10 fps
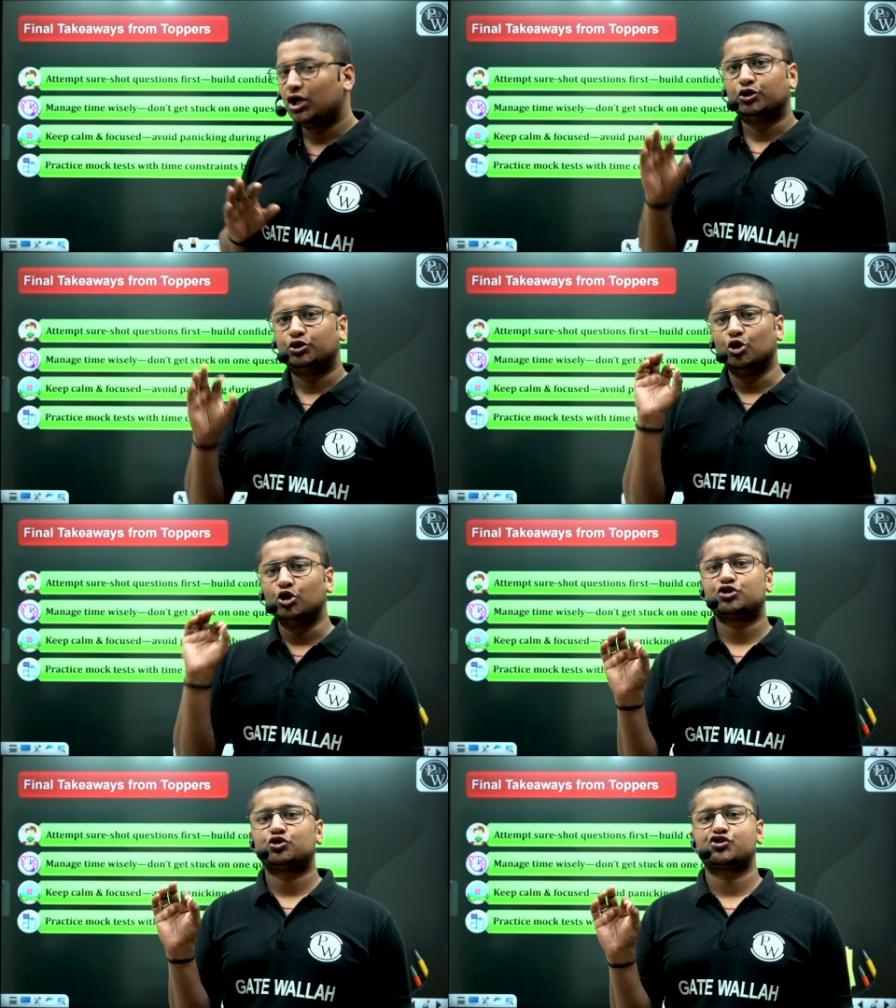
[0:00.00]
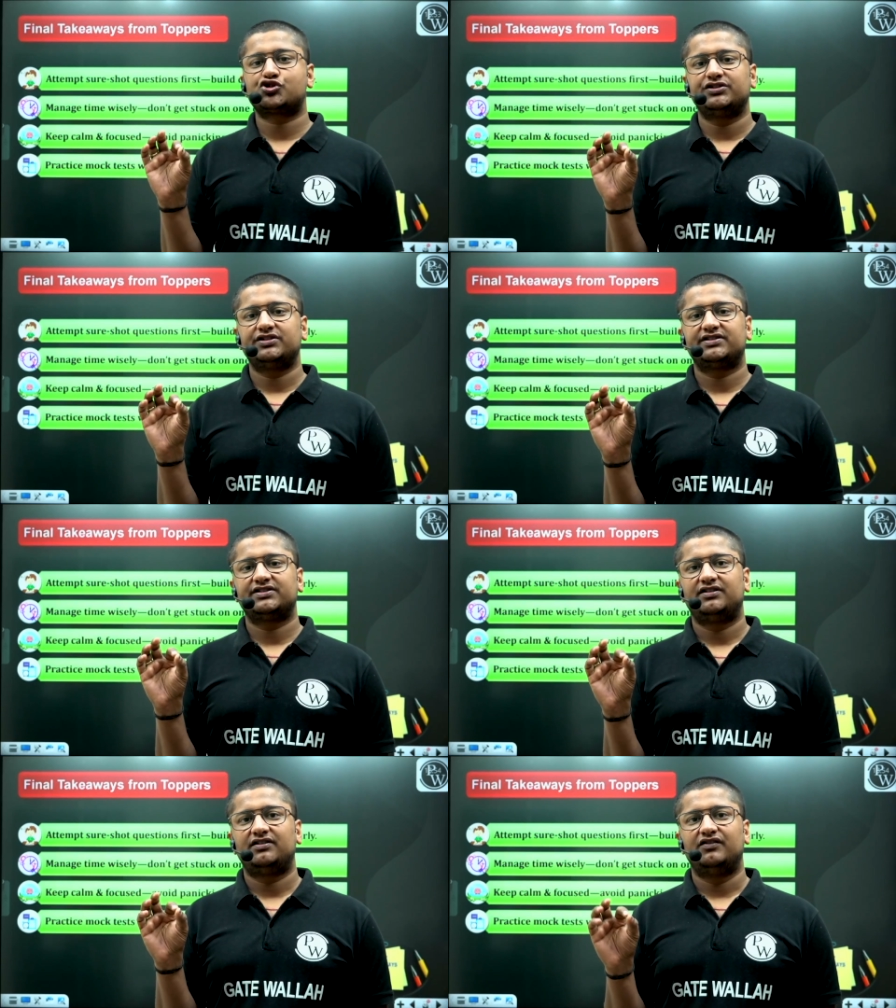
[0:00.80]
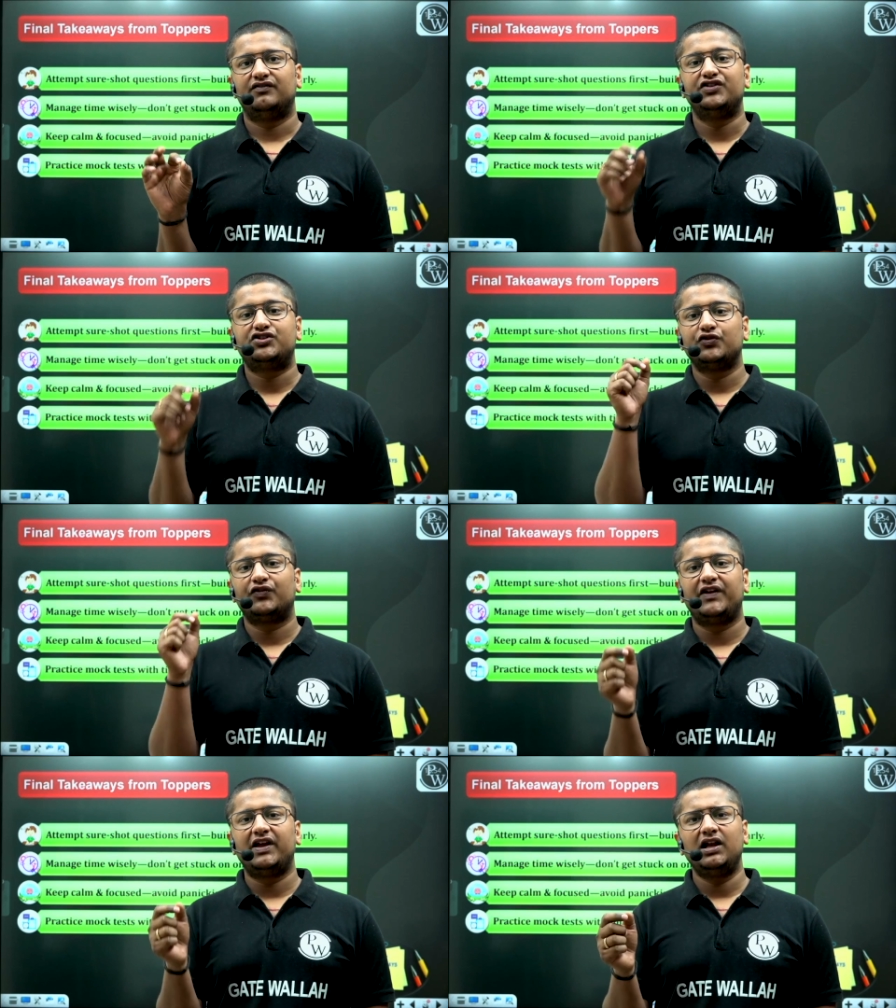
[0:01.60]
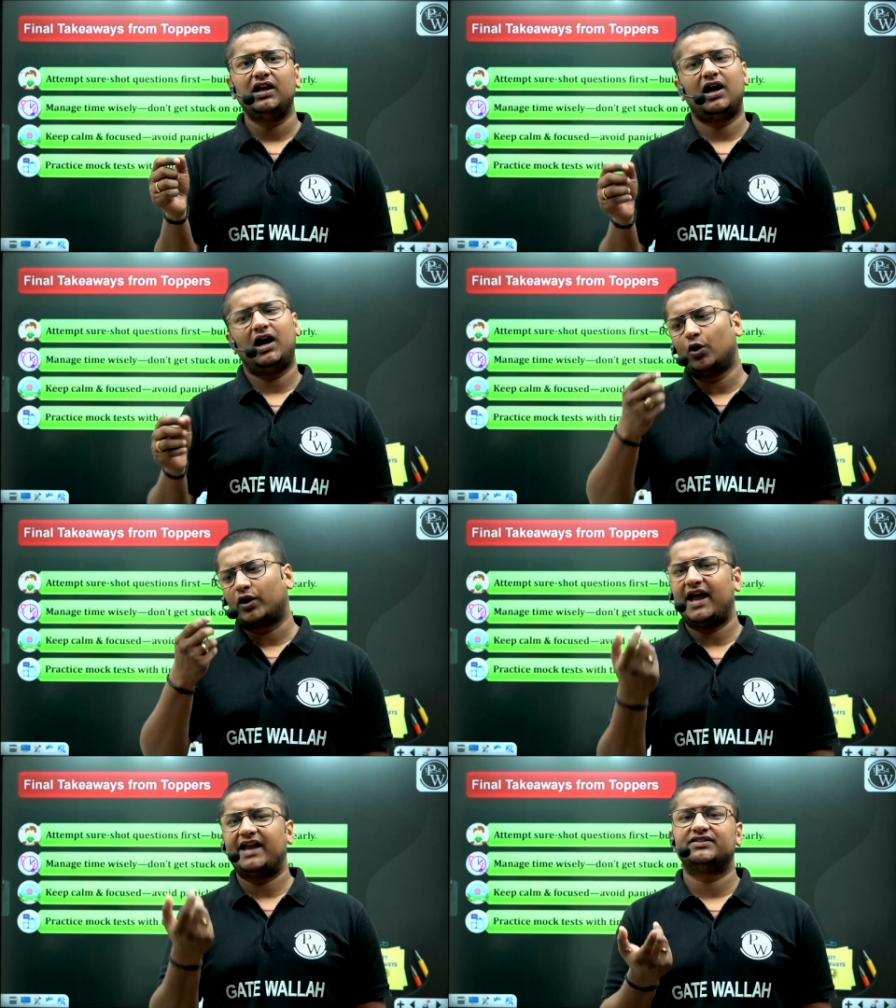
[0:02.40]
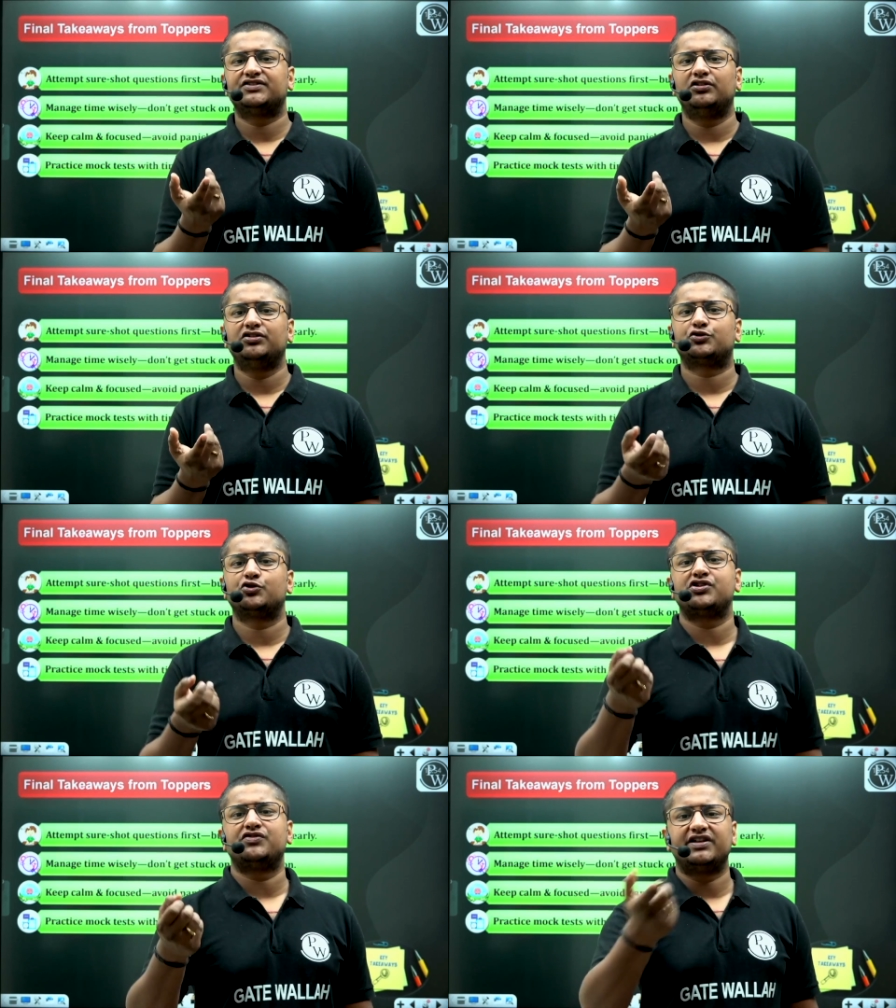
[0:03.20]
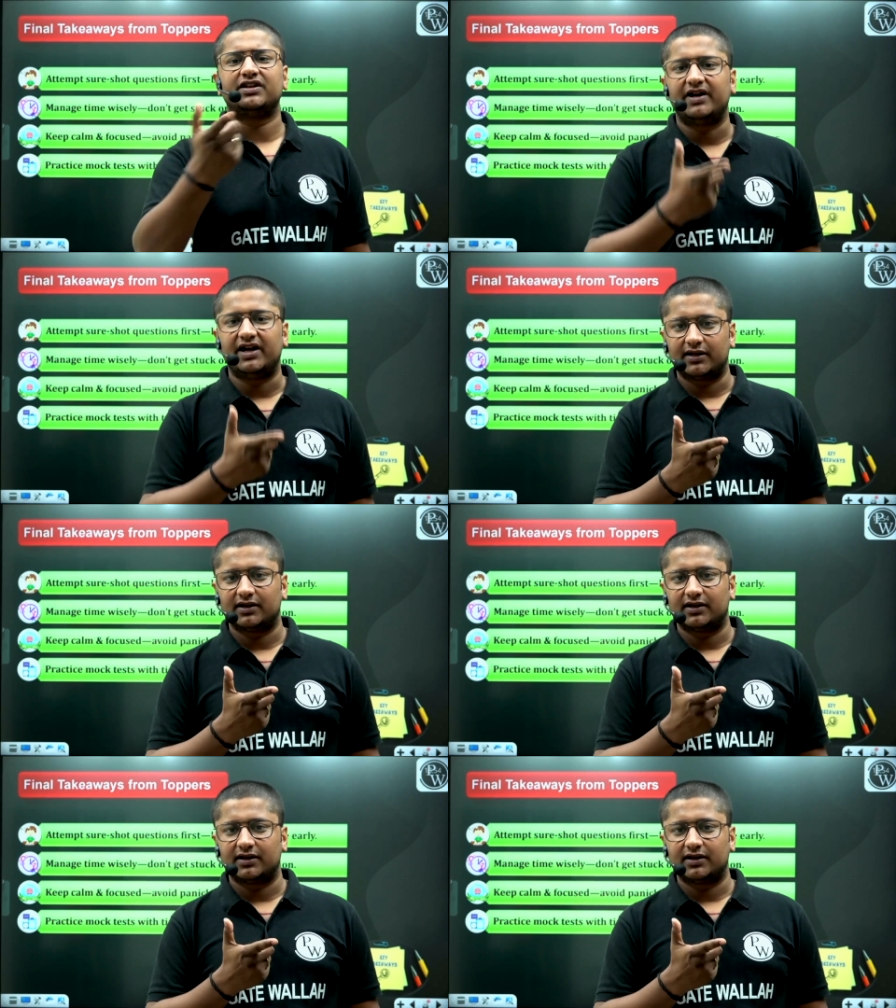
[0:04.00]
those questions which you feel uh, okay i can solve this question within a minute